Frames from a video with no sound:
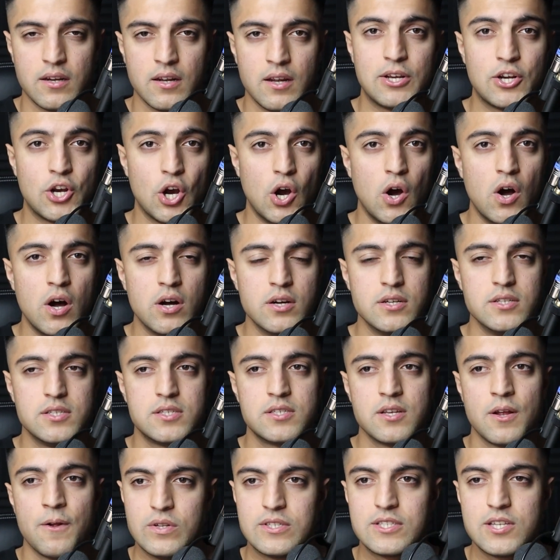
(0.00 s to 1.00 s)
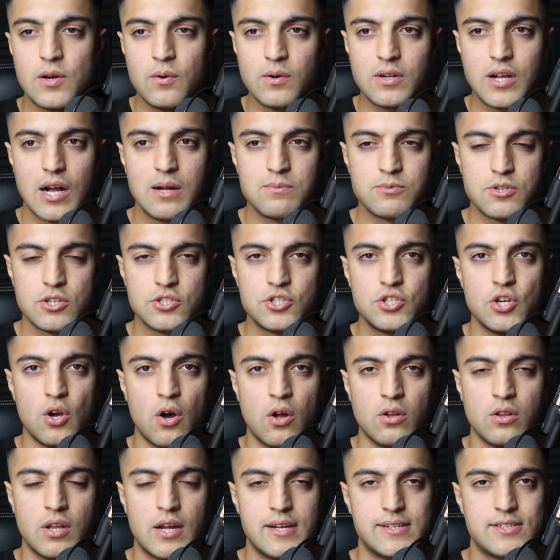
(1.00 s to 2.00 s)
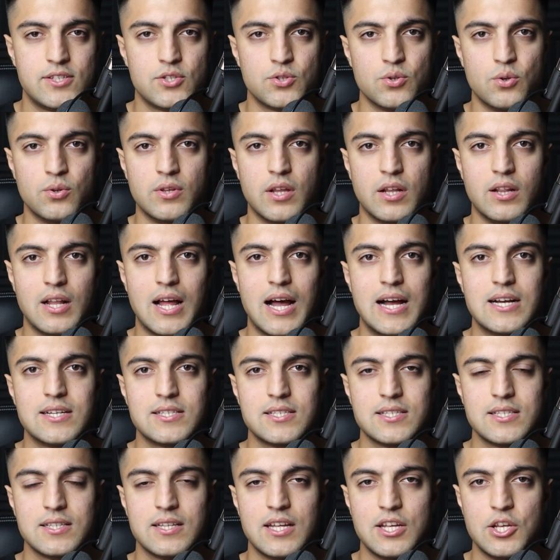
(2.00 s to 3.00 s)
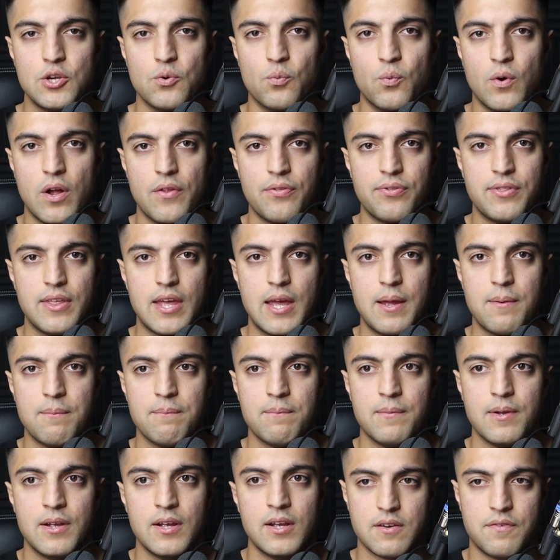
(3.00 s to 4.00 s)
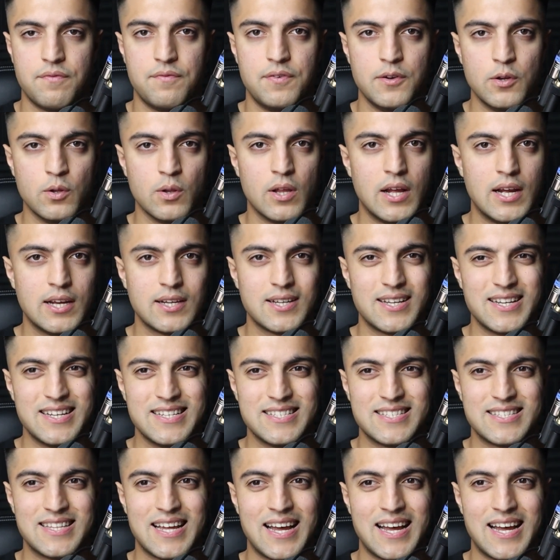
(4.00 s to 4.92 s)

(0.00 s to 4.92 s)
Because when someone comes onto your online store, the last thing that you want them to feel like is